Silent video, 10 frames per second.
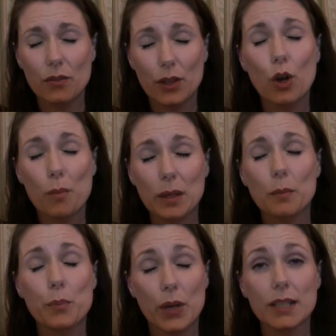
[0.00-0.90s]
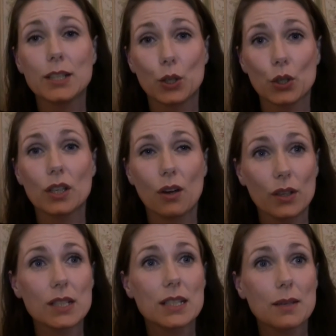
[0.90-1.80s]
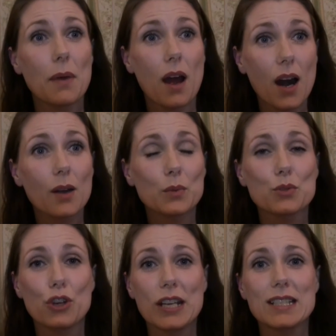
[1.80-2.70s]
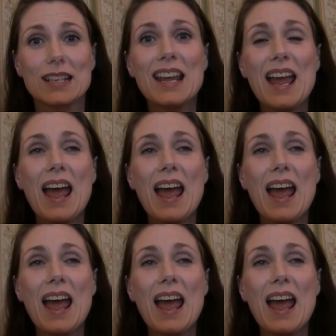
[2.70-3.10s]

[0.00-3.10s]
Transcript: They got me pretty good. Honestly, my heart was racing.